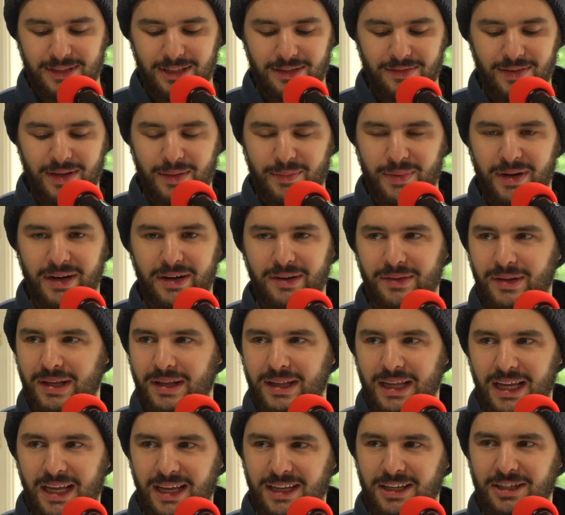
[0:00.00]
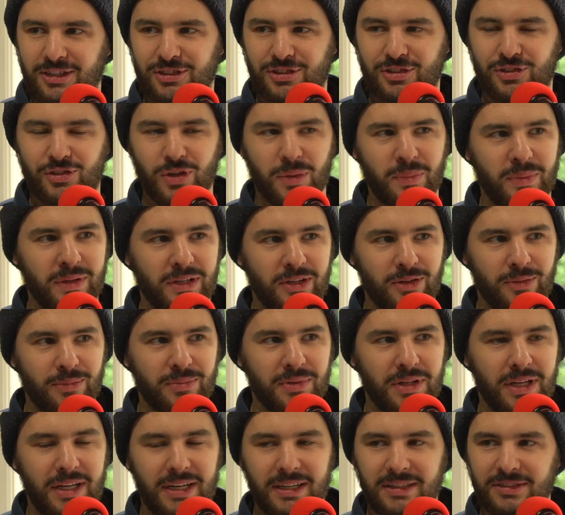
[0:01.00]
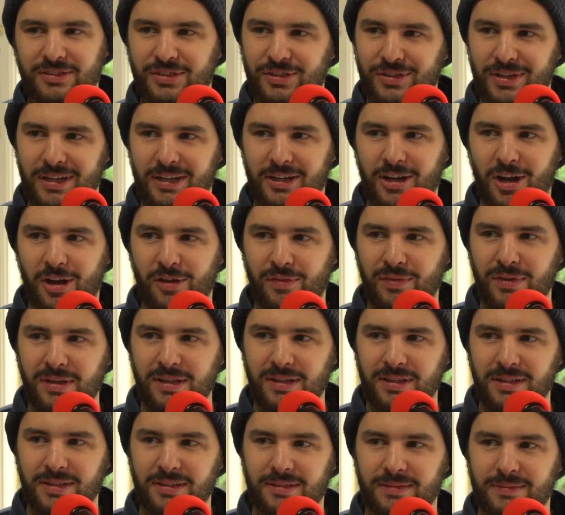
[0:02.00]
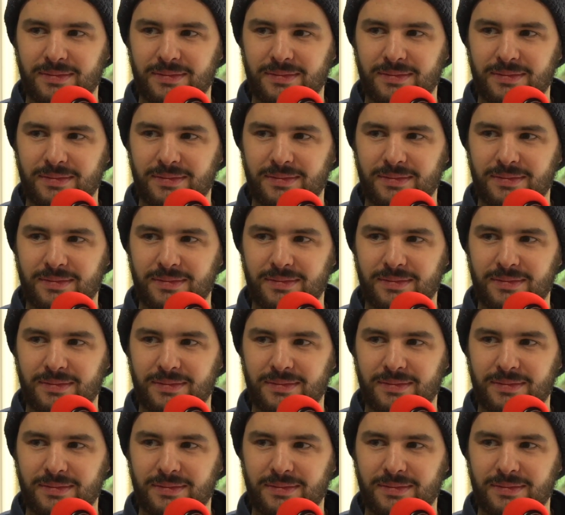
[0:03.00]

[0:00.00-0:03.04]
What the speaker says: a vampire, like, are you just dropping your blood into their coffee?